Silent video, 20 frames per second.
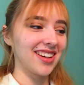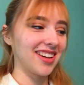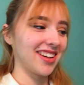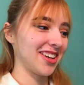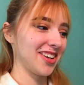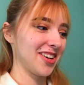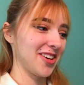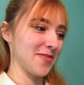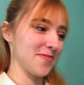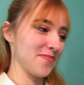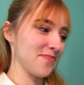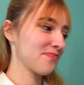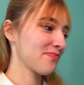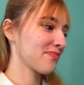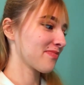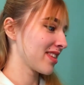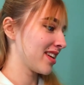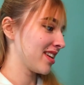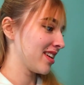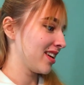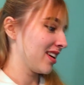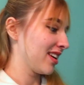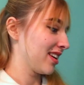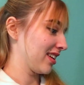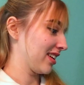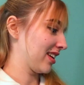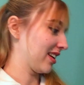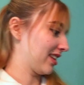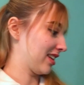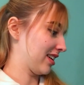Um,
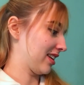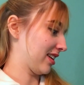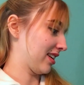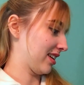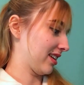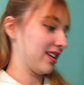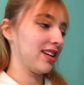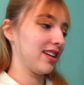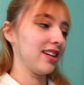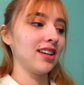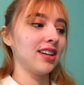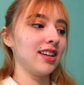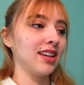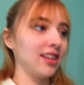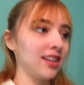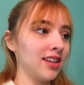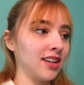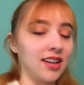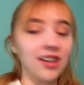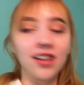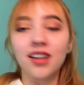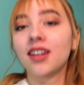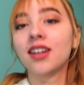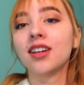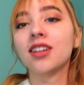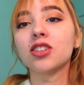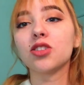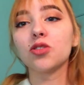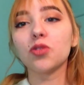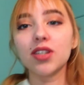gonna
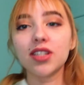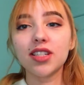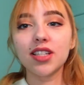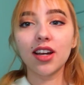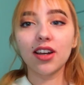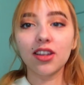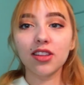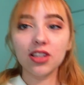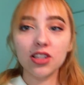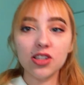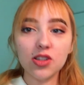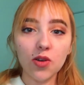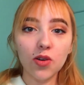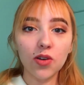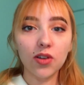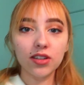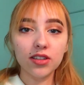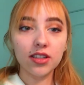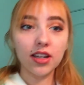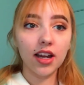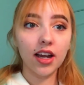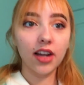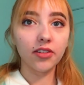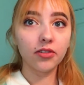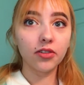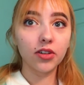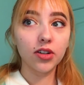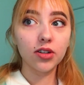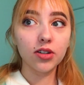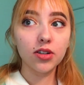switch out this whole
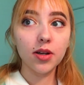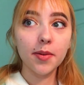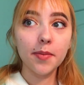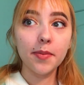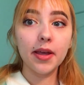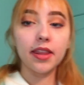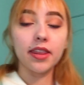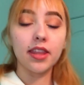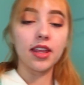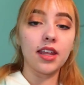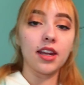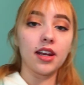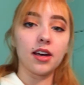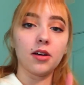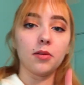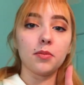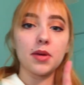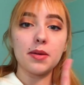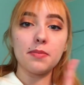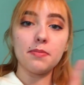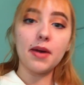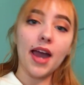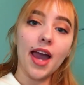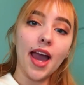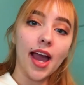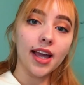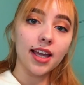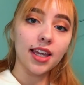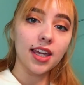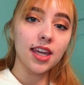entire room and then I'll be
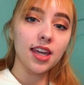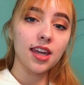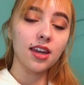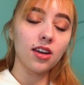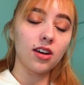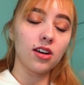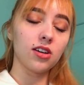packing.